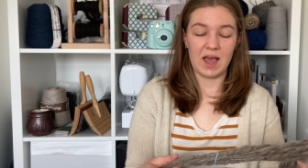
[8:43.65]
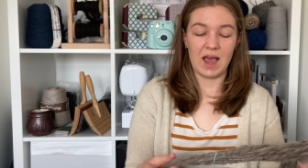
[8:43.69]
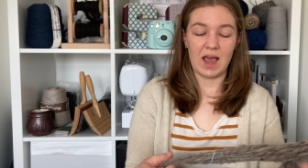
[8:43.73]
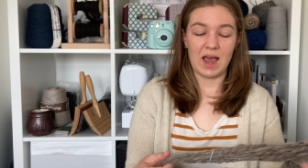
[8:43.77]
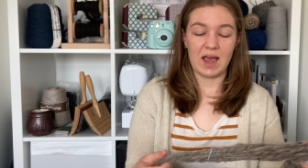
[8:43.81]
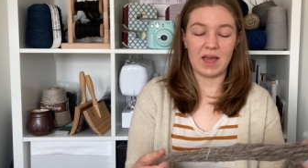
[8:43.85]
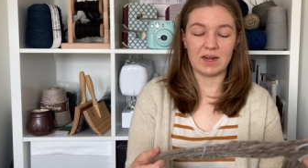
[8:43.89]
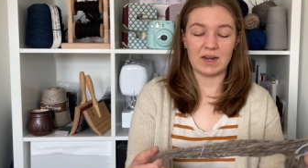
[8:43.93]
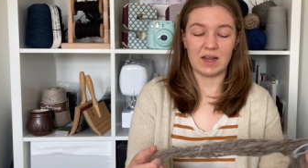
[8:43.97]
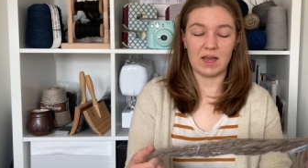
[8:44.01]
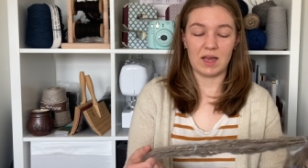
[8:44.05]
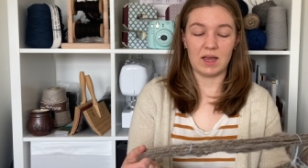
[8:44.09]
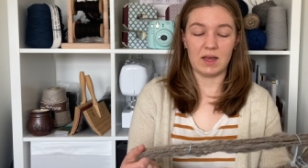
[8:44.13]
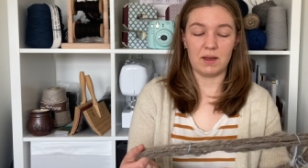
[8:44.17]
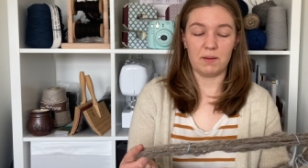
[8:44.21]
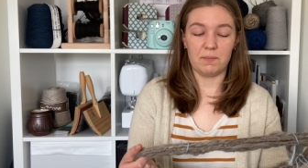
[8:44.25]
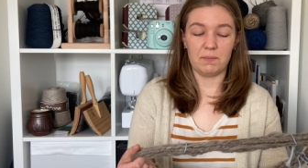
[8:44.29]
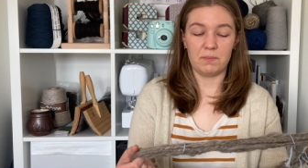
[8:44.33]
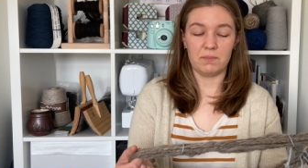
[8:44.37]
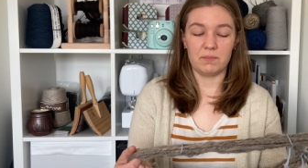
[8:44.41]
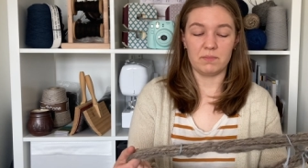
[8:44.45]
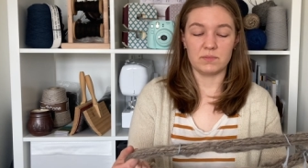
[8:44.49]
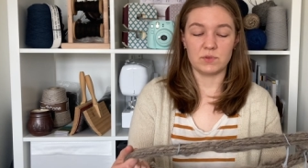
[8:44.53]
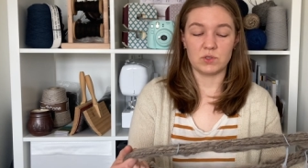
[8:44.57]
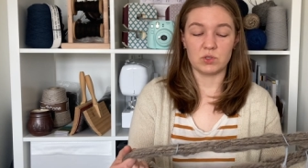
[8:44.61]

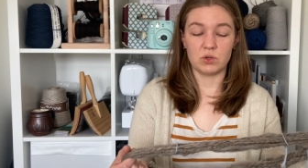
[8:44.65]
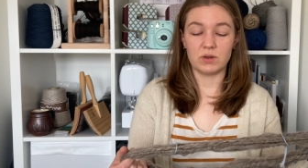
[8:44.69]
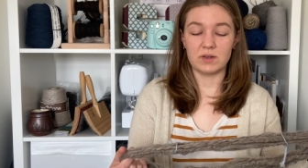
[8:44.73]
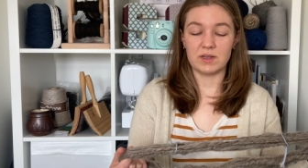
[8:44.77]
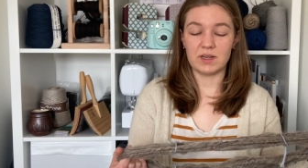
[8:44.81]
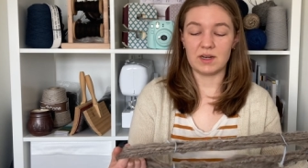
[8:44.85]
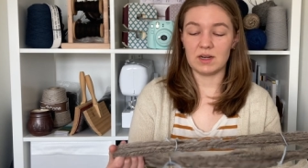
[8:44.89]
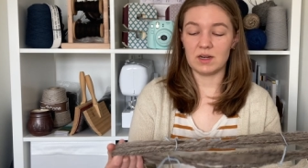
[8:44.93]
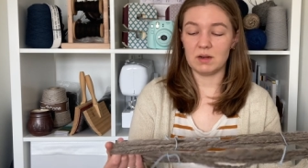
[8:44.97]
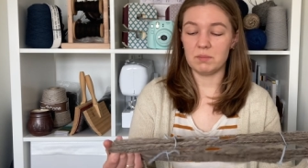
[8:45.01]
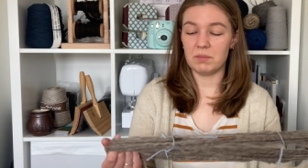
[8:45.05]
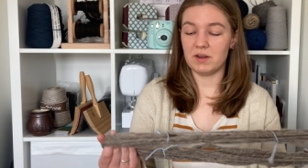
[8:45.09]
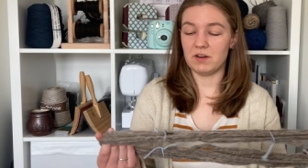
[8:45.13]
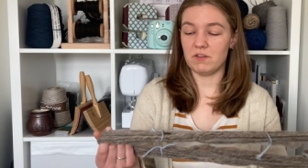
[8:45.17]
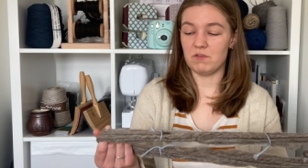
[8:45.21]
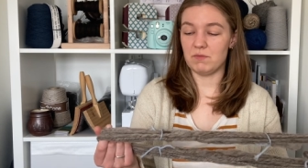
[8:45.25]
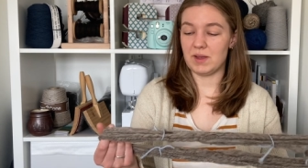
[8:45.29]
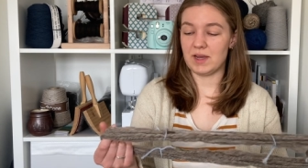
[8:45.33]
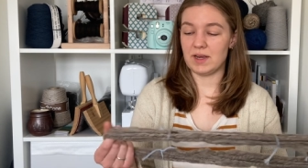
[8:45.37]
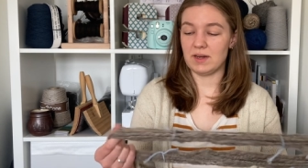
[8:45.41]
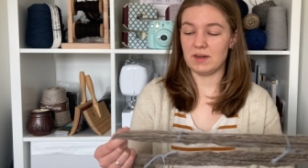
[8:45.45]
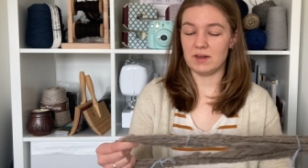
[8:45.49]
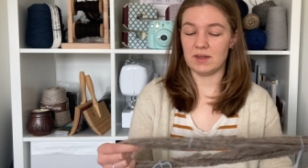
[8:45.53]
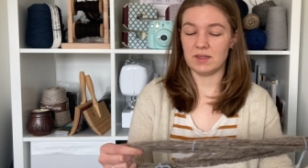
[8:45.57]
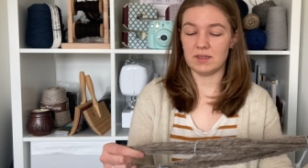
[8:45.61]
And so it needed a bit of
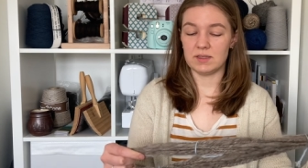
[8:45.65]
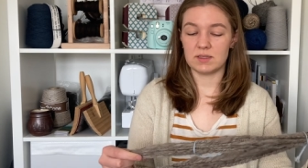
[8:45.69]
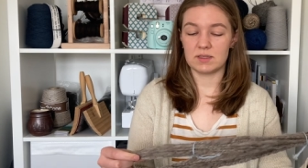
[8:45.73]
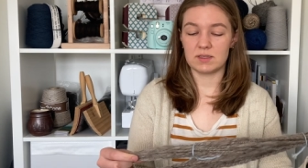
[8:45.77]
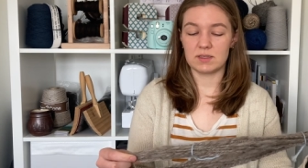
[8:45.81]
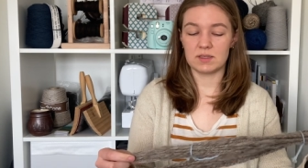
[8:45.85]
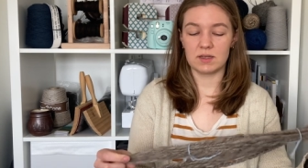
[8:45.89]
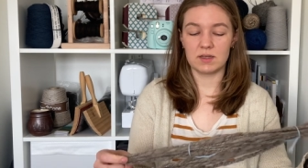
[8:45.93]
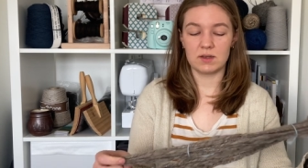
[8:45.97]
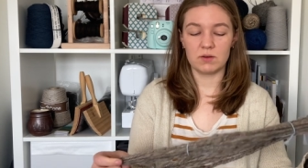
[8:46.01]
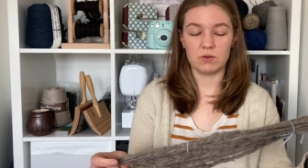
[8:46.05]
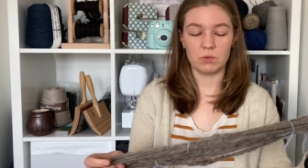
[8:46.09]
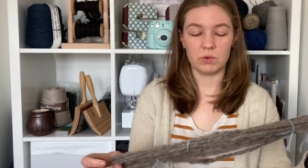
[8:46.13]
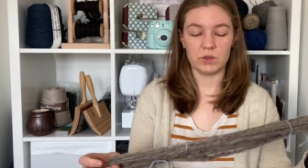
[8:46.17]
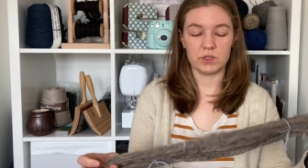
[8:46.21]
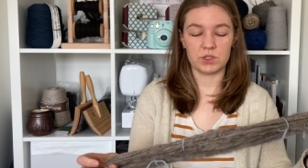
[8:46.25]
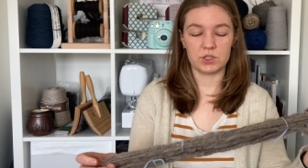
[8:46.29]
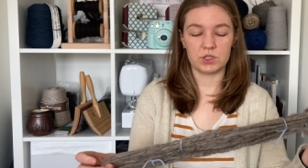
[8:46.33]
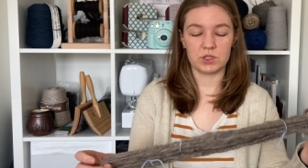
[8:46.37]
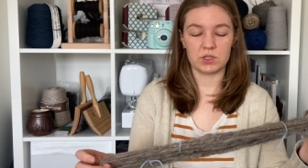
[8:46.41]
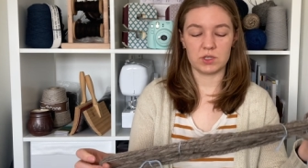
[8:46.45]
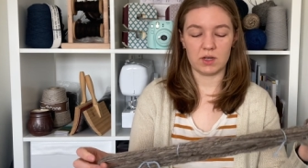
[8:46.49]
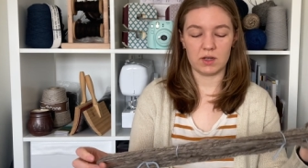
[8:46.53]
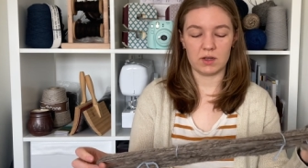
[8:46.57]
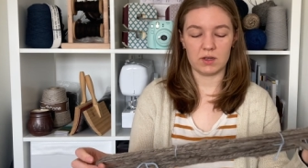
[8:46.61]
maintenance,
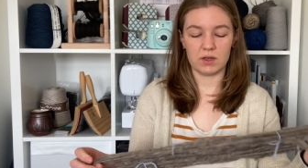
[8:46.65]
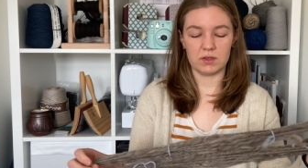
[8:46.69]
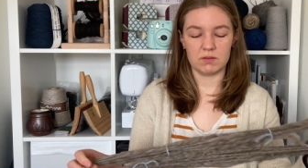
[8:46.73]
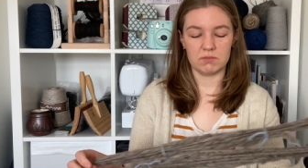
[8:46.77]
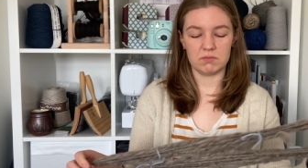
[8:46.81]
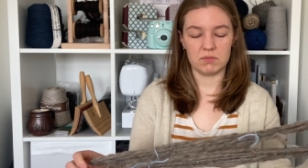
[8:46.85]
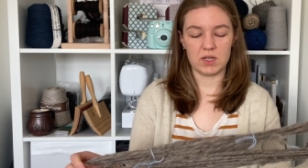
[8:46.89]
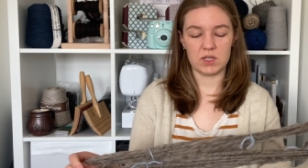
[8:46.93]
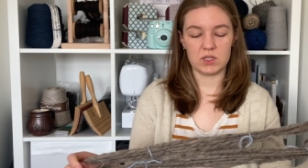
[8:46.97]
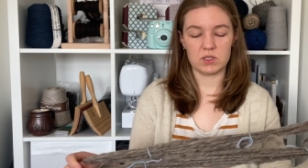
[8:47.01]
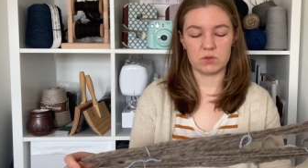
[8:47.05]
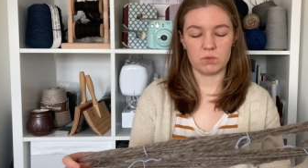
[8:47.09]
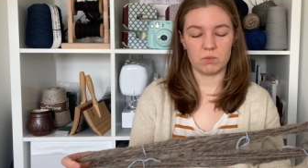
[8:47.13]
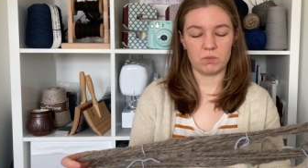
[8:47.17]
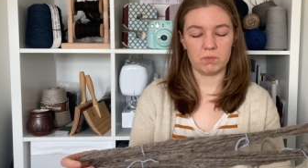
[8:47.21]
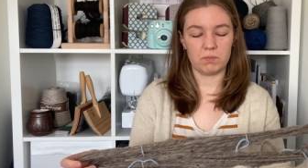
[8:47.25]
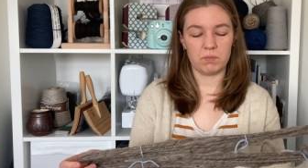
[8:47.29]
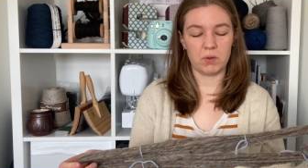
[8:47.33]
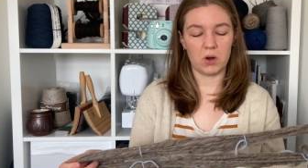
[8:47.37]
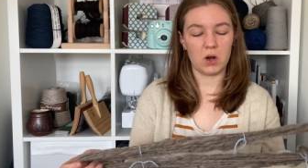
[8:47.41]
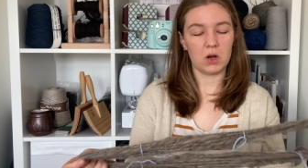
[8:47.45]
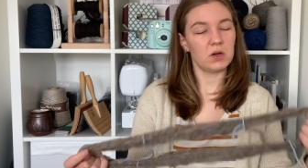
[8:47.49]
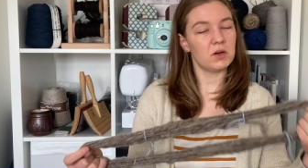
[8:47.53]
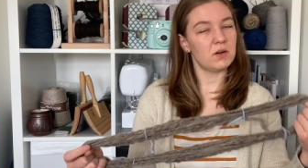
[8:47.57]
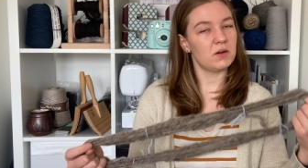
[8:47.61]
which is
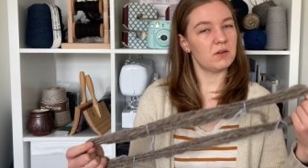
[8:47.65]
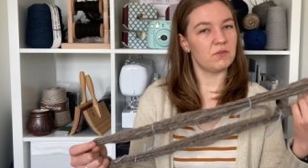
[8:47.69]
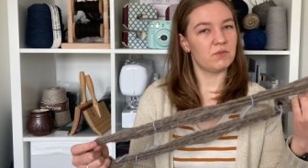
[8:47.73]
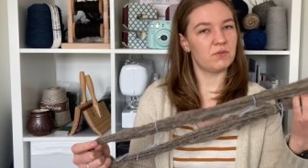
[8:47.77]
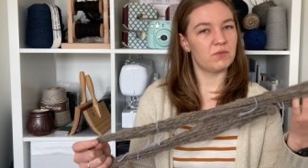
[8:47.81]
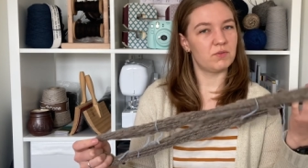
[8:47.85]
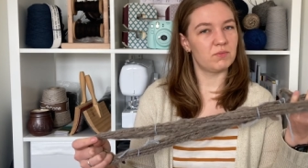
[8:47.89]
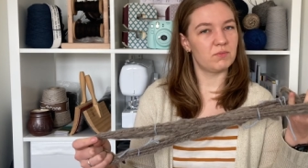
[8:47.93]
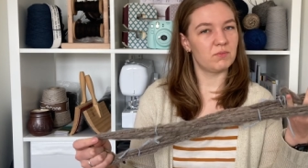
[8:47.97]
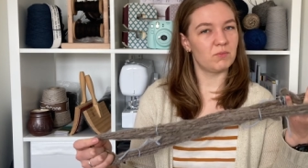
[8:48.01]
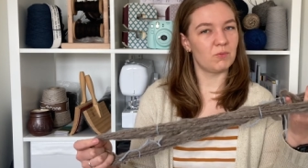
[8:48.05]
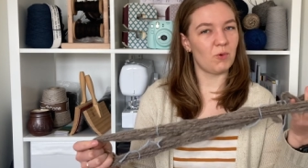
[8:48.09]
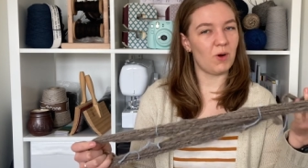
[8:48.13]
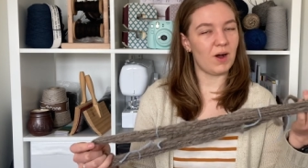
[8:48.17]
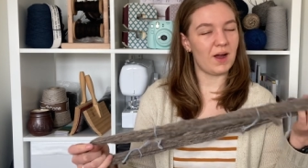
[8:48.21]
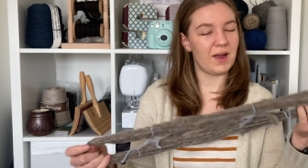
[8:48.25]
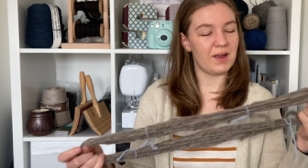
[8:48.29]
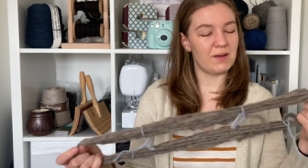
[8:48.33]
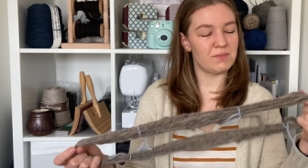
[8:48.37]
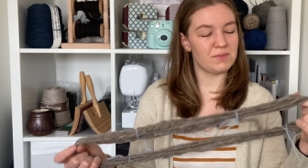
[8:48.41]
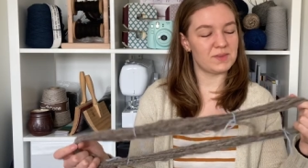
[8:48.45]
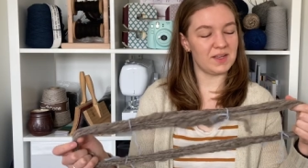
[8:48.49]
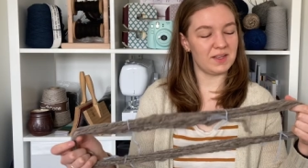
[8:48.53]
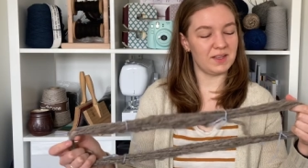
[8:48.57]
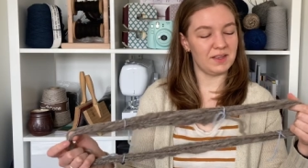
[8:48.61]
part of why
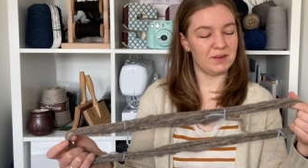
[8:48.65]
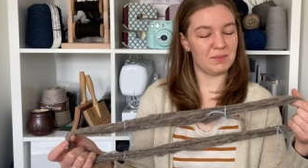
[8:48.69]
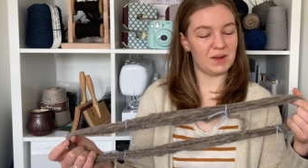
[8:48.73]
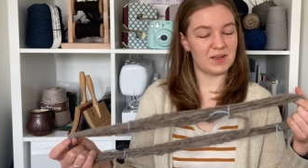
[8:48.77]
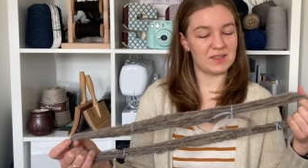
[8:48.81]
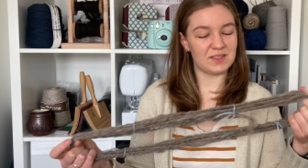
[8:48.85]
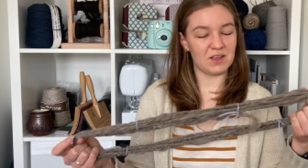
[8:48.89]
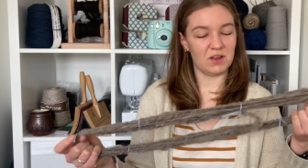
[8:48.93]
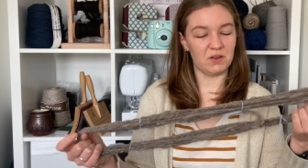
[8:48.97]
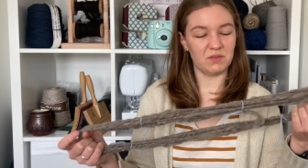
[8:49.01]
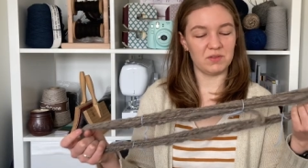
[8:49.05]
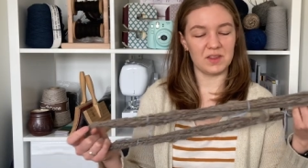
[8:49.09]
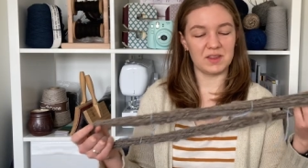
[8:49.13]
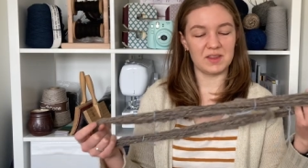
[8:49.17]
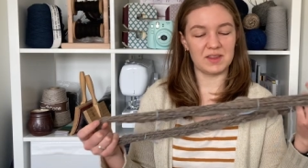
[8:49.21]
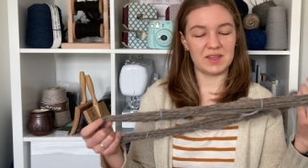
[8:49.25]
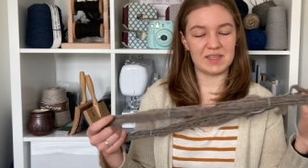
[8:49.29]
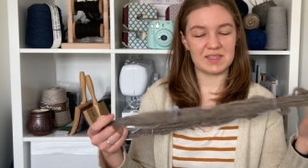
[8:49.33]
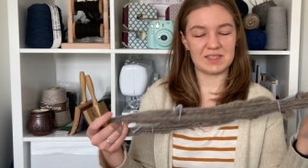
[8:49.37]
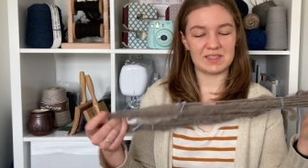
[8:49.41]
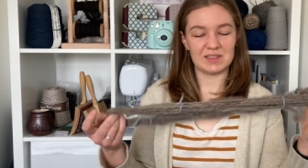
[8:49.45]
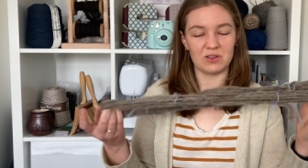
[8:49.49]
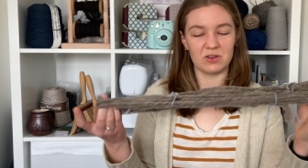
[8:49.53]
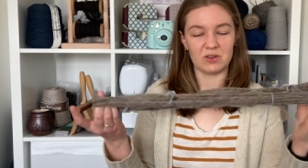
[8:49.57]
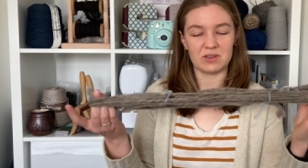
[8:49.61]
I'm telling myself that
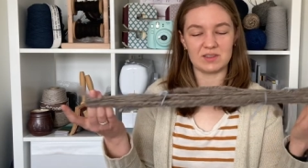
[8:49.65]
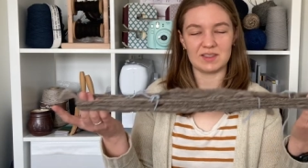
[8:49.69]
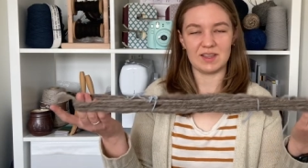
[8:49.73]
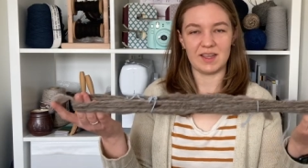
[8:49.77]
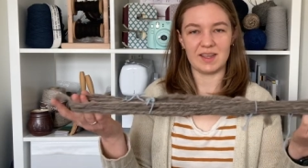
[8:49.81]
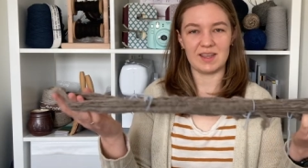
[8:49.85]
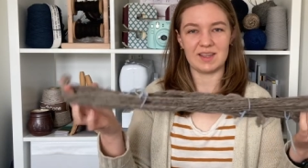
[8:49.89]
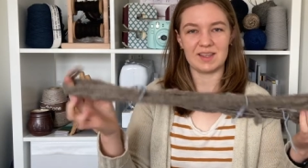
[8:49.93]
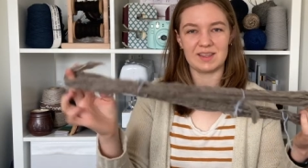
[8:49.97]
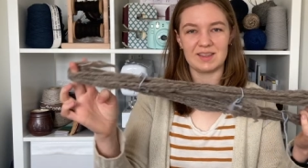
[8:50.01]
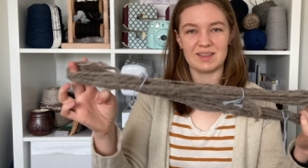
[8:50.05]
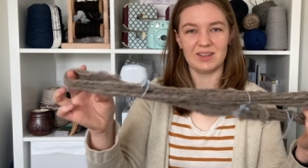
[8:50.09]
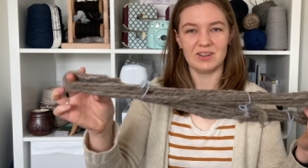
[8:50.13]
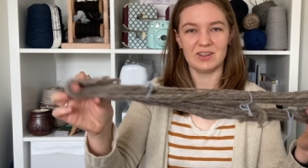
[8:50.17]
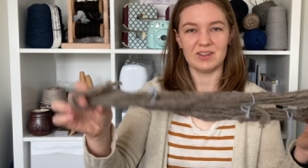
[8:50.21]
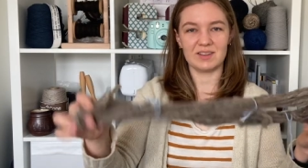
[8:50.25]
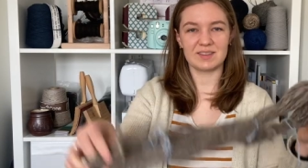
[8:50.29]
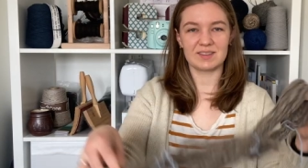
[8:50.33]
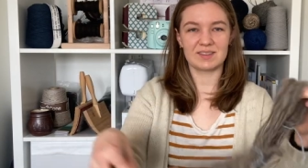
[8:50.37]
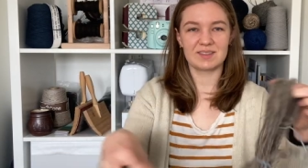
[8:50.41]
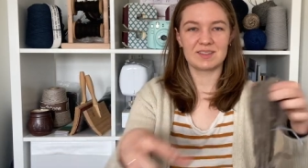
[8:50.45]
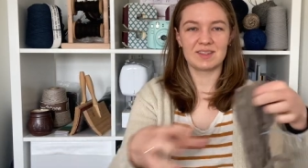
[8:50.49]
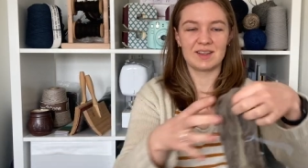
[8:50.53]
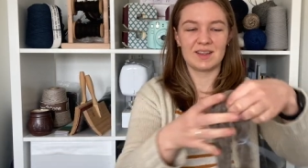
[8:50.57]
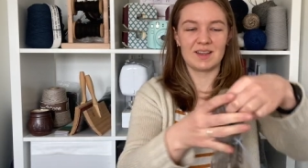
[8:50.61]
this looks like it
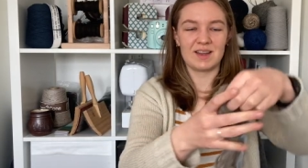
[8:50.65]
looks.